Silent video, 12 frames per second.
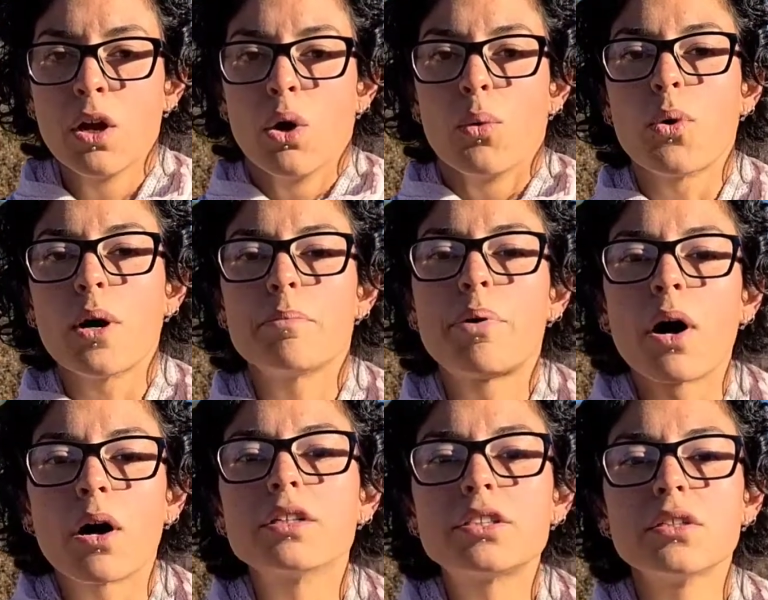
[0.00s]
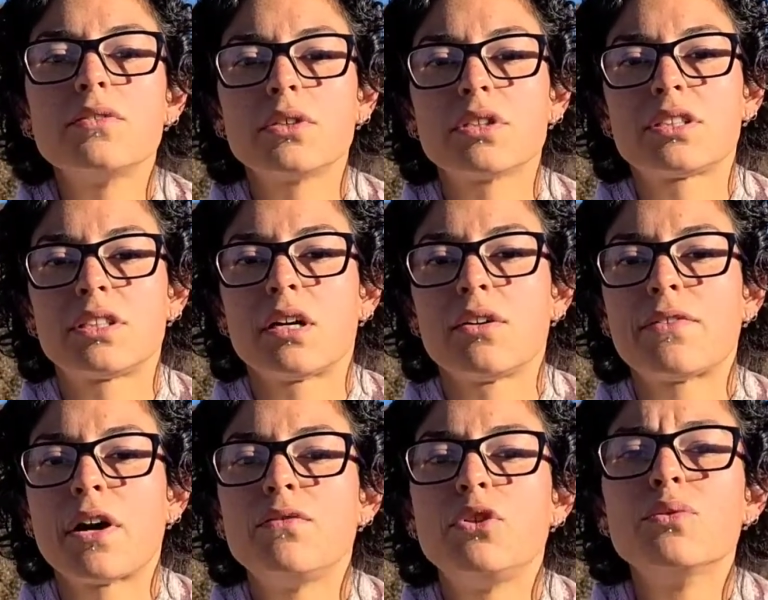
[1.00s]
What parts of yourself
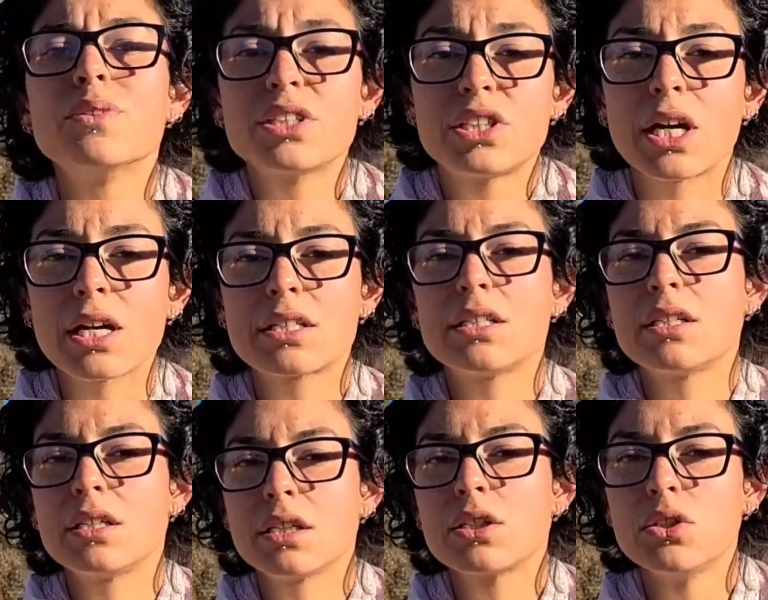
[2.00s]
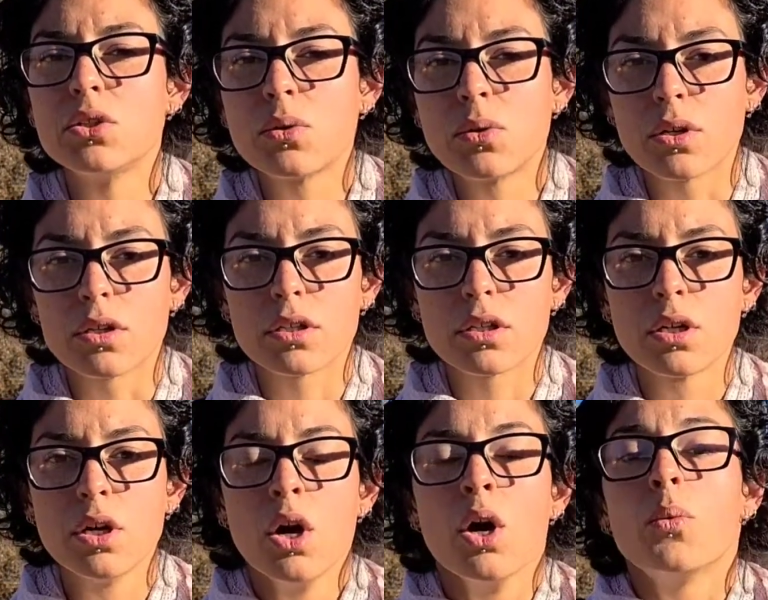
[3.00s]
have you rejected and ignored?
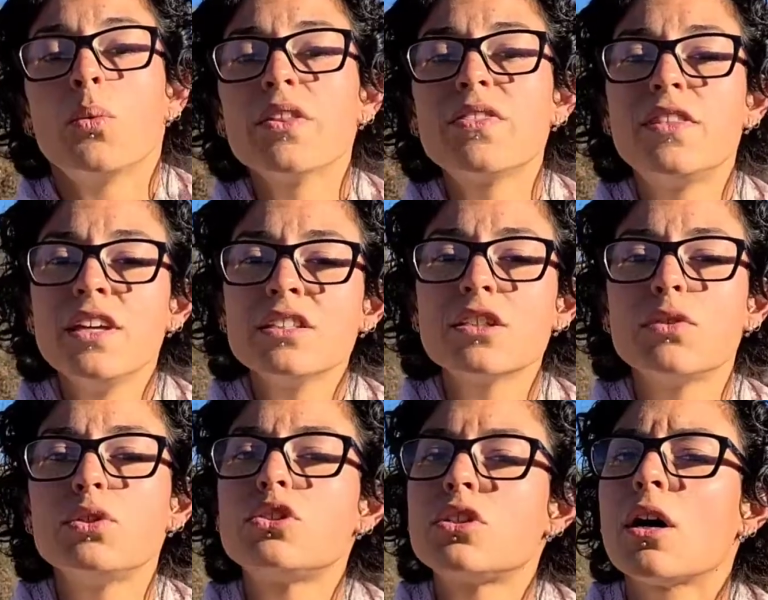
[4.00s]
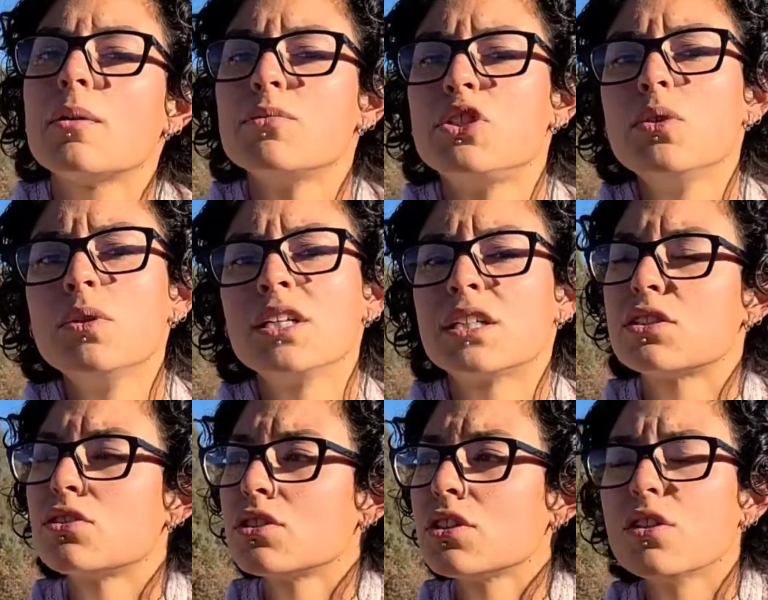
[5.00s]
What things have you stopped doing because
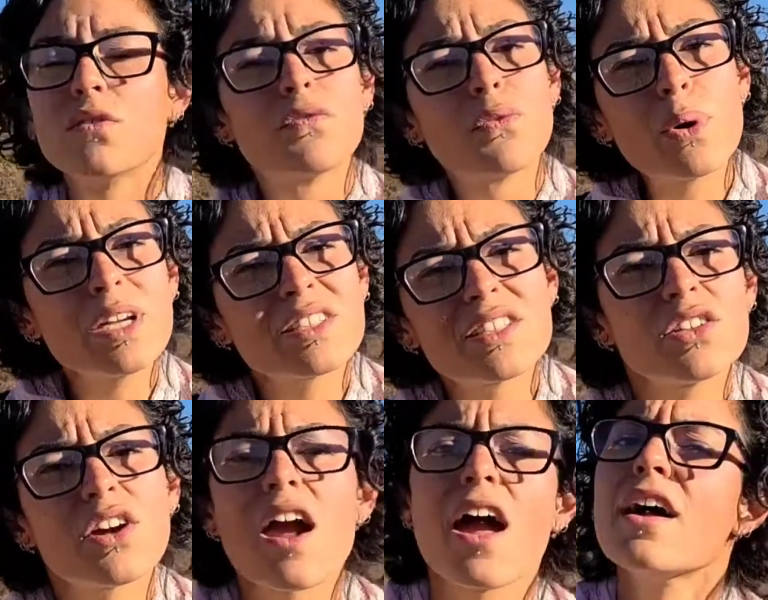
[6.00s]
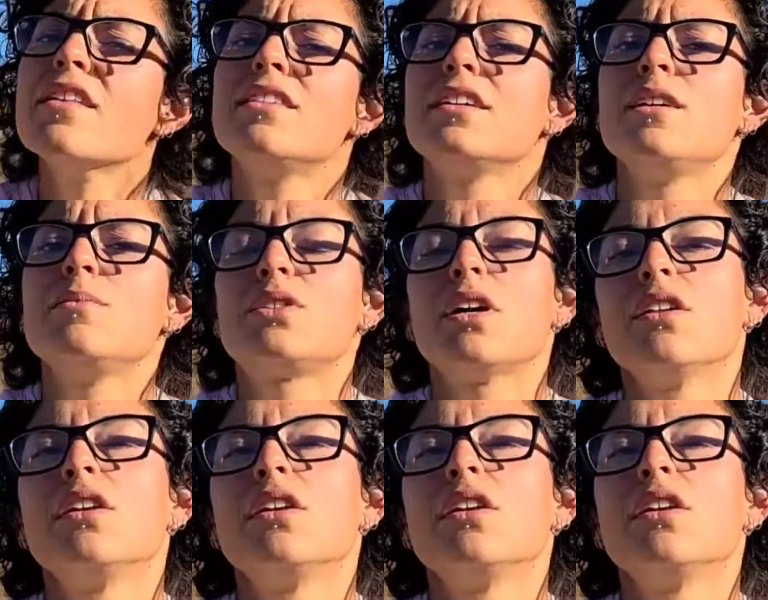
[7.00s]
there's a little voice in your head that keeps telling